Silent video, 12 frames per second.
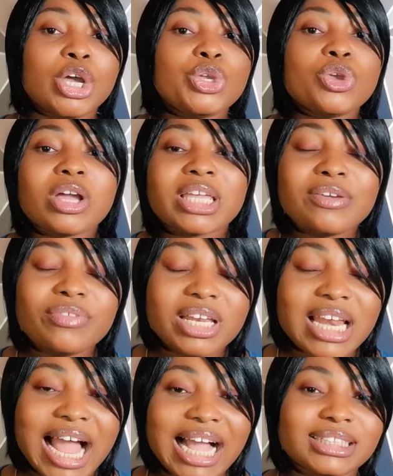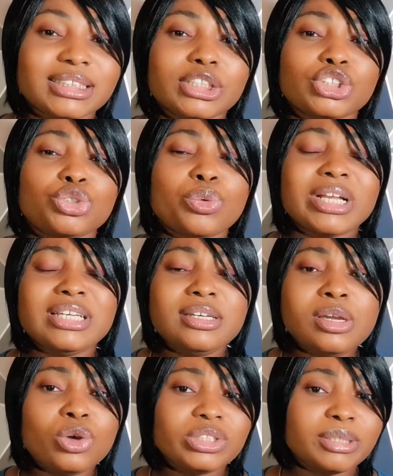You're given access to a
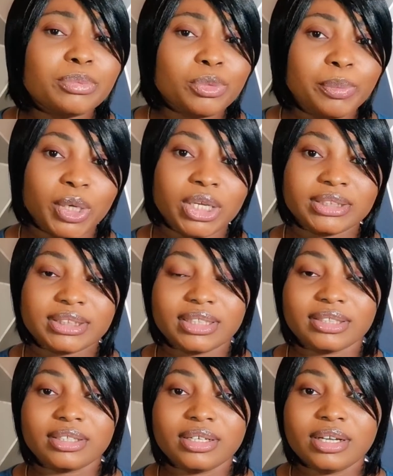notable person,